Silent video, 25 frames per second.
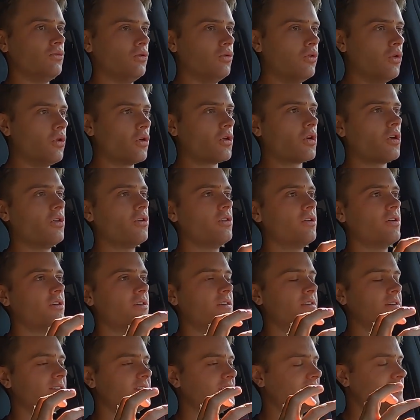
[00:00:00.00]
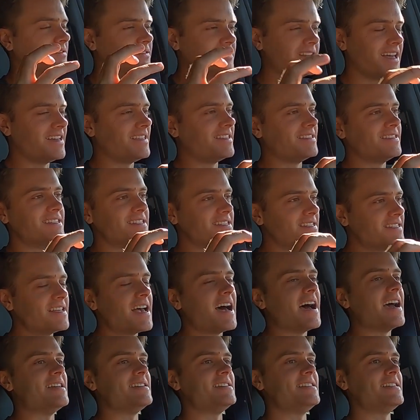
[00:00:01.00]
look like the
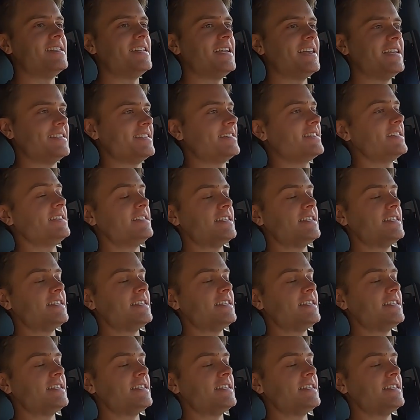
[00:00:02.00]
size it is.